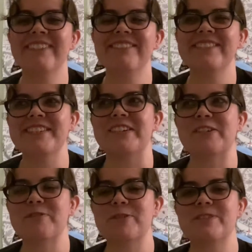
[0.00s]

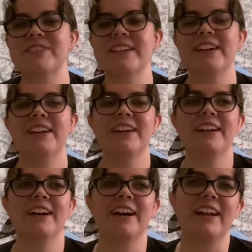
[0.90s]
Star Wars.
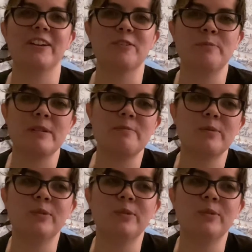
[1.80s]
I know people